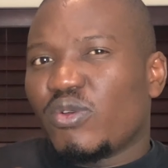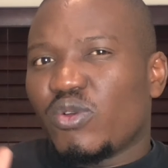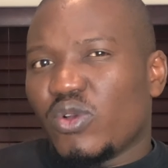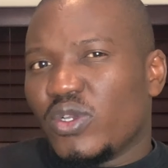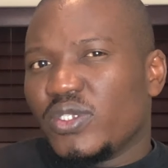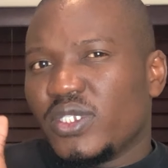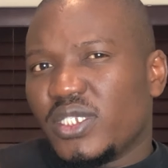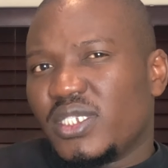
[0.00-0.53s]

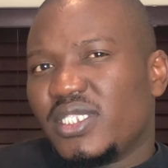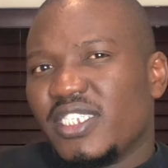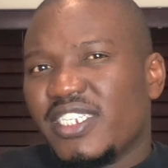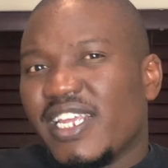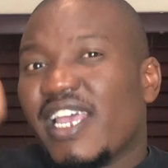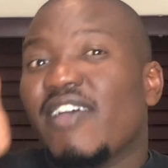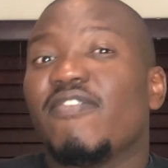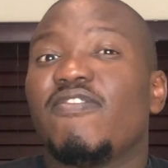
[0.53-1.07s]

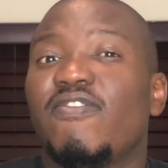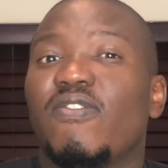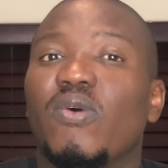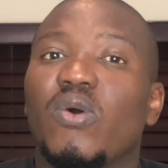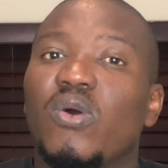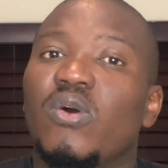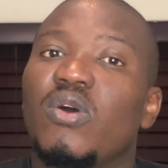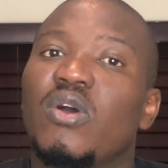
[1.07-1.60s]
consistent
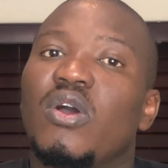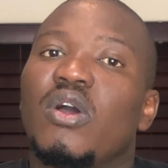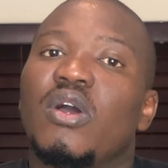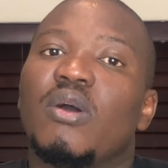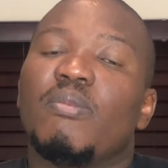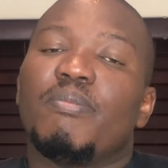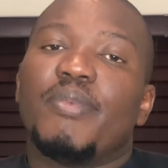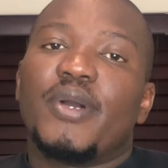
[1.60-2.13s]
f4,
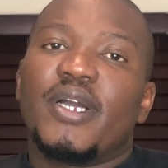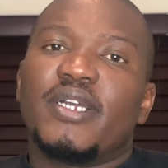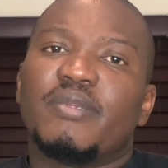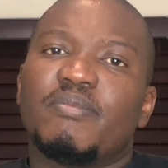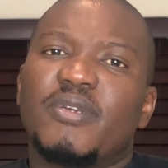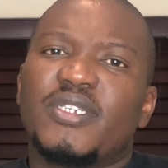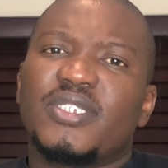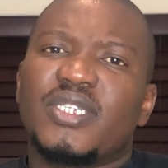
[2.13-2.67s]

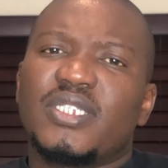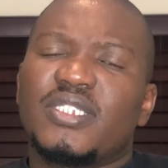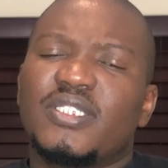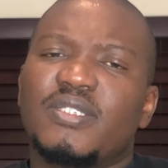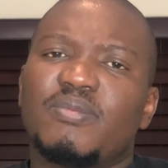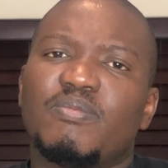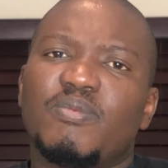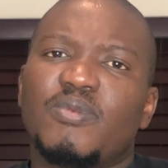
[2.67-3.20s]
but my shutter
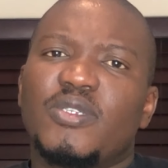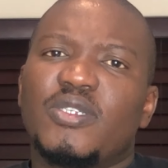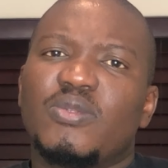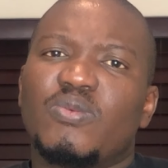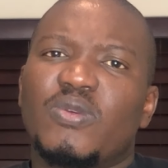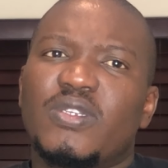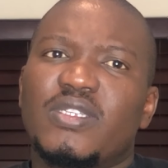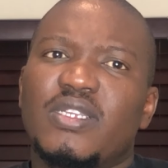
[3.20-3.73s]

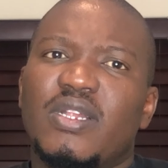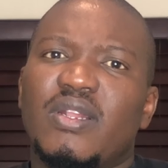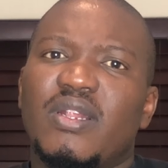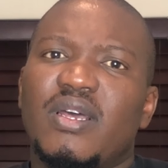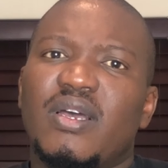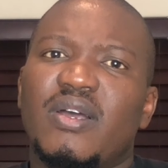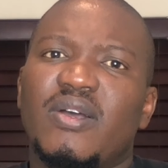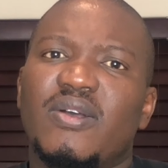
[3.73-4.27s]
speed was
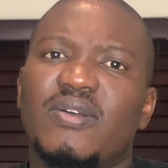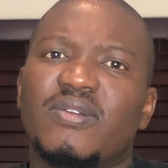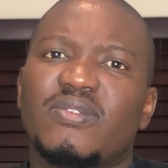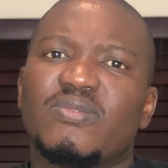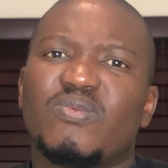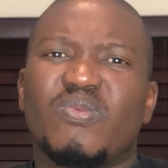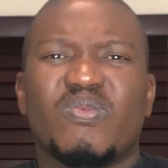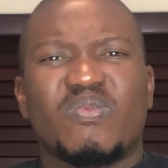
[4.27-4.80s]

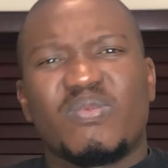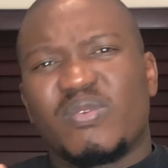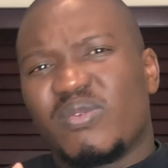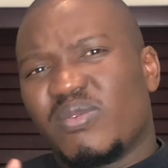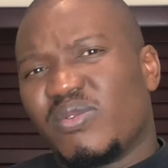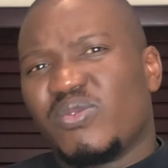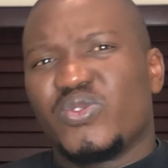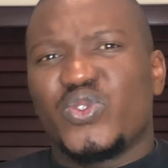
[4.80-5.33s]
around
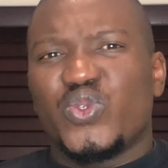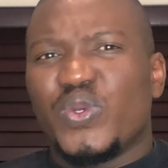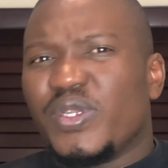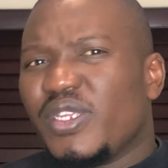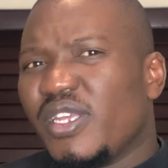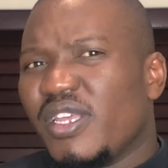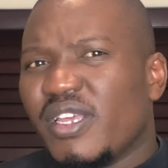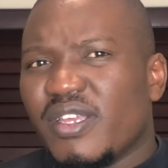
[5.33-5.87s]

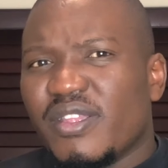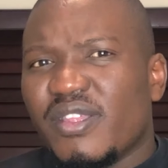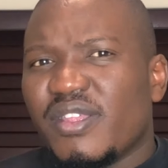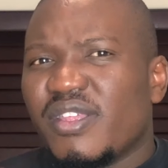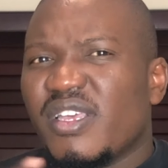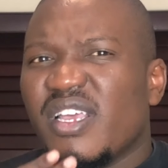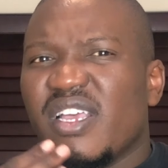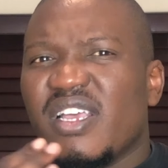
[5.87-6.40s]
20th,
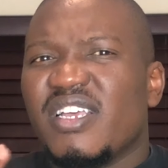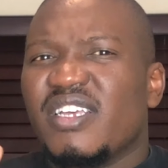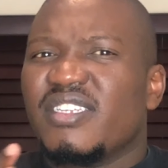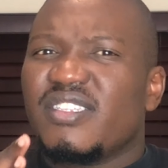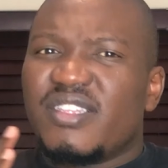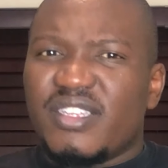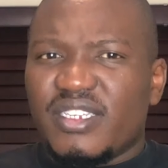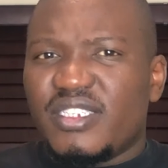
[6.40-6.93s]

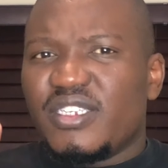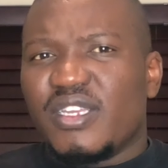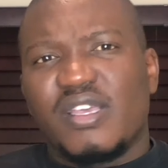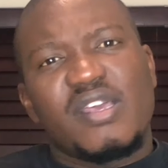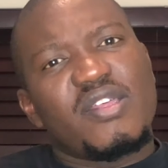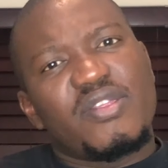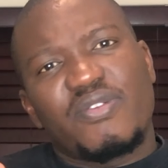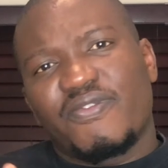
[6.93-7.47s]

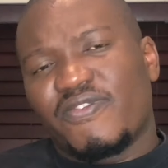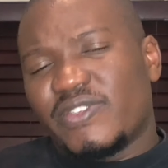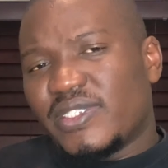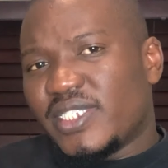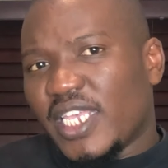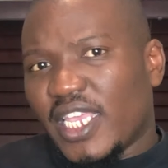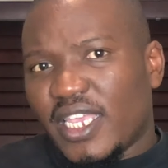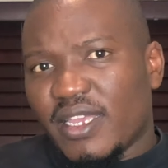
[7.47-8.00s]
30th of a
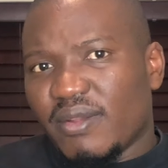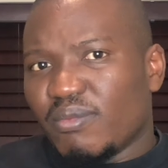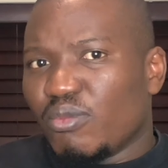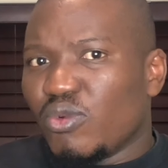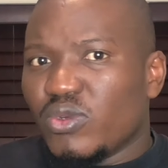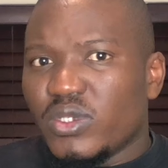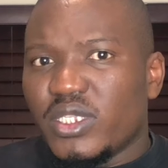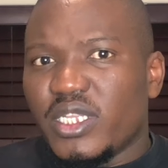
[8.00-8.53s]
second
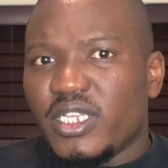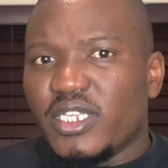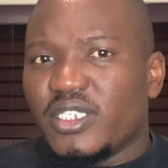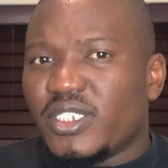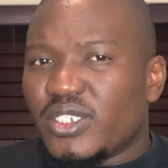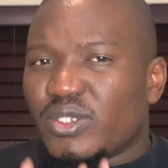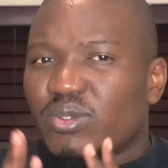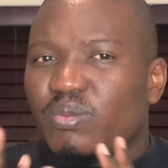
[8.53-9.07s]
mostly,
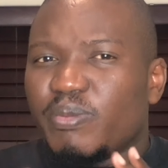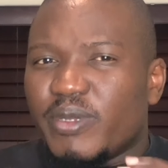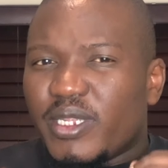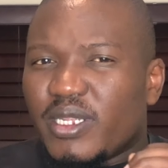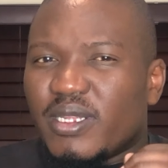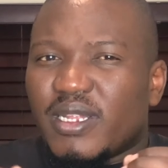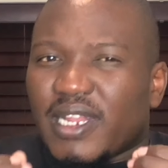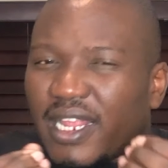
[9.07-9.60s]
just
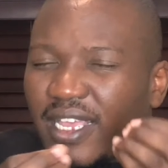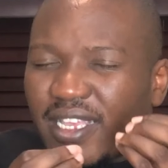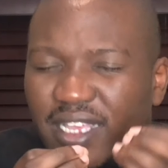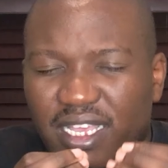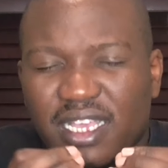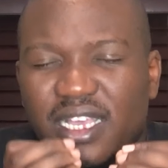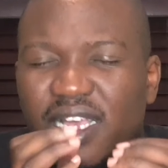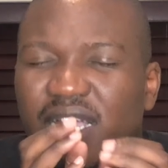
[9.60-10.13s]
being
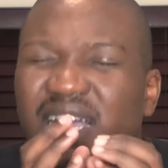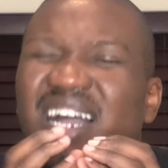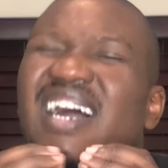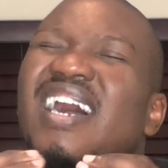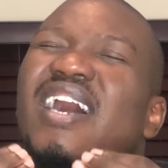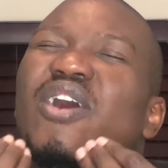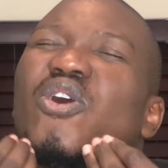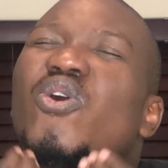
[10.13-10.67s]
like,
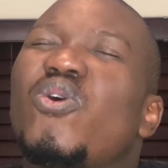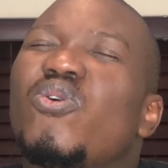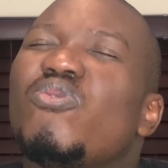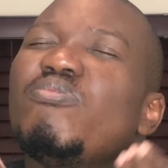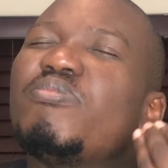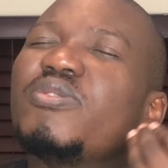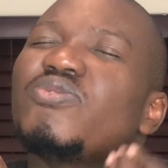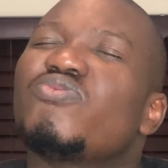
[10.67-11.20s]
I
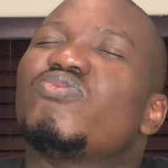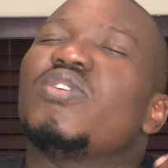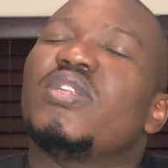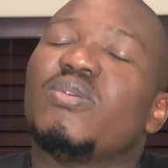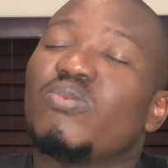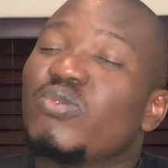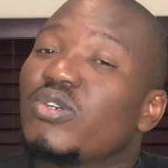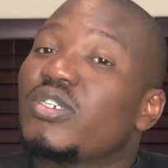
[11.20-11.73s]
hope it's
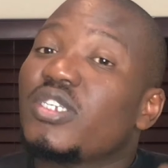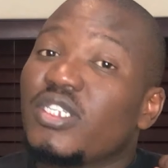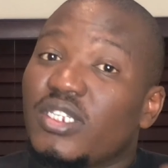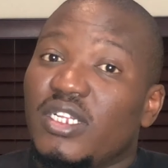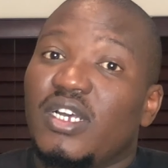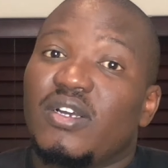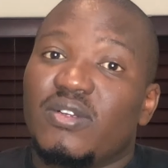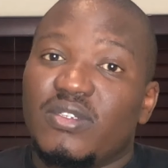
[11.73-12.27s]
really working
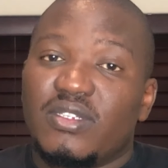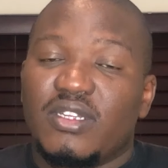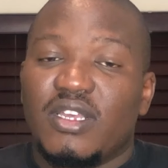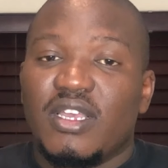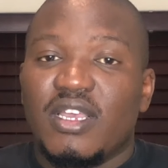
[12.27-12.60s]
out.